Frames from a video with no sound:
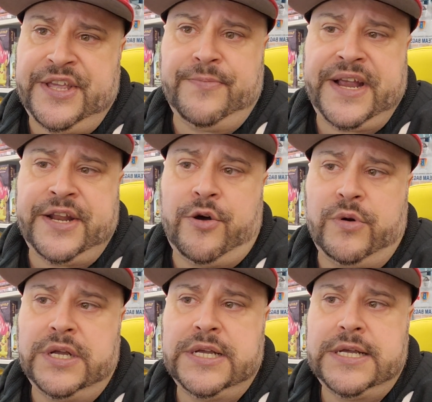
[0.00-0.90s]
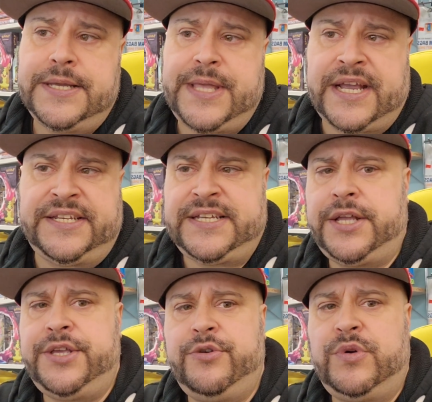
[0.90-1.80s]
you might know that could
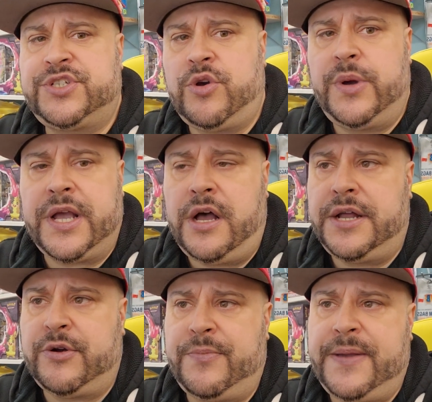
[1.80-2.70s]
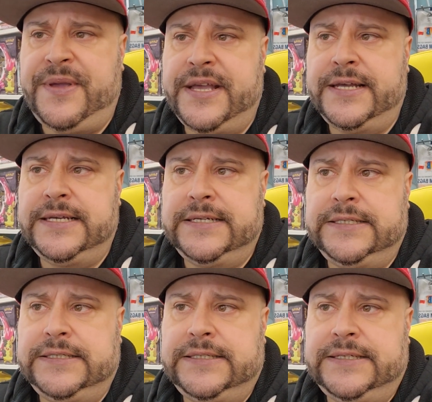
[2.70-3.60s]
tell you what's going on or maybe
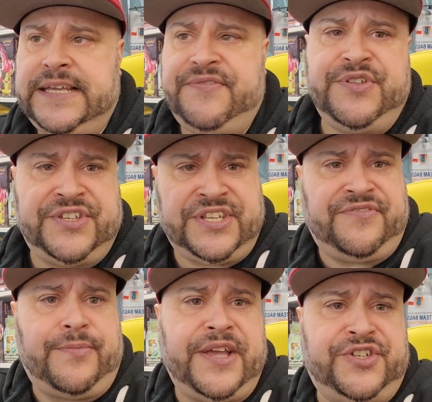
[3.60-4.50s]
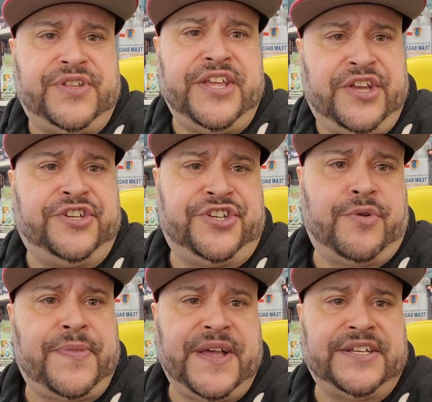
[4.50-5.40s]
give you this information that you could share
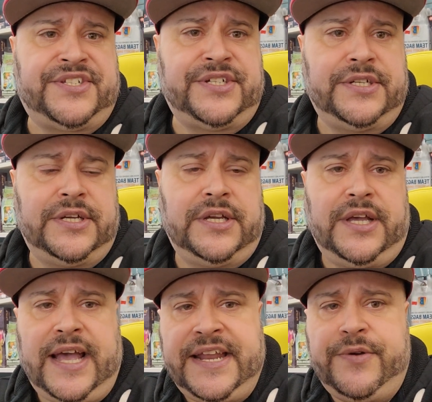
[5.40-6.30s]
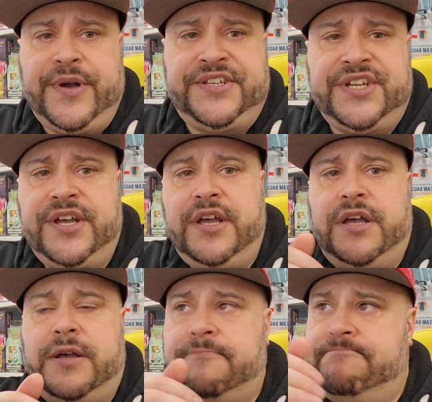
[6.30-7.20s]
with us. Anyways,
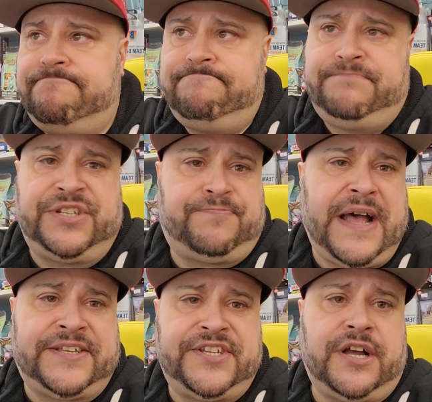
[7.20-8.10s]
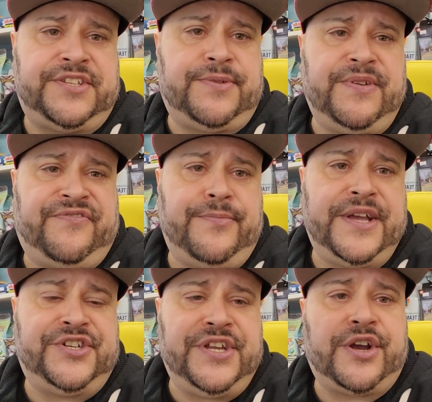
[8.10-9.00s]
just passing on some
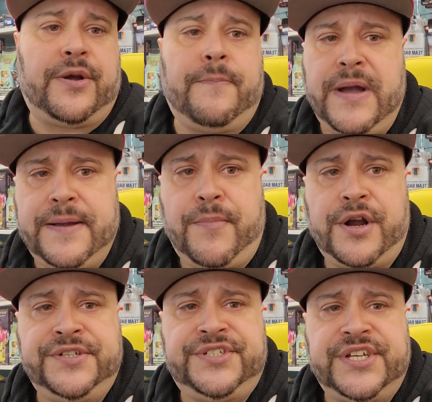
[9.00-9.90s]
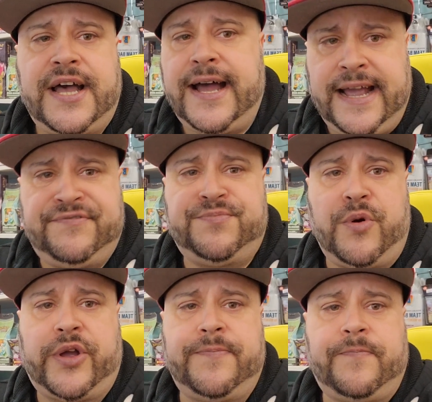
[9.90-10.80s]
information here. Mike Martins, I have
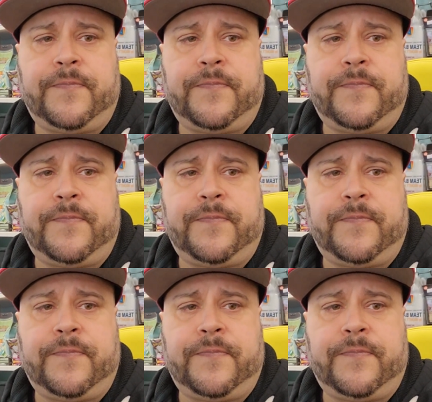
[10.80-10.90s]
spoken.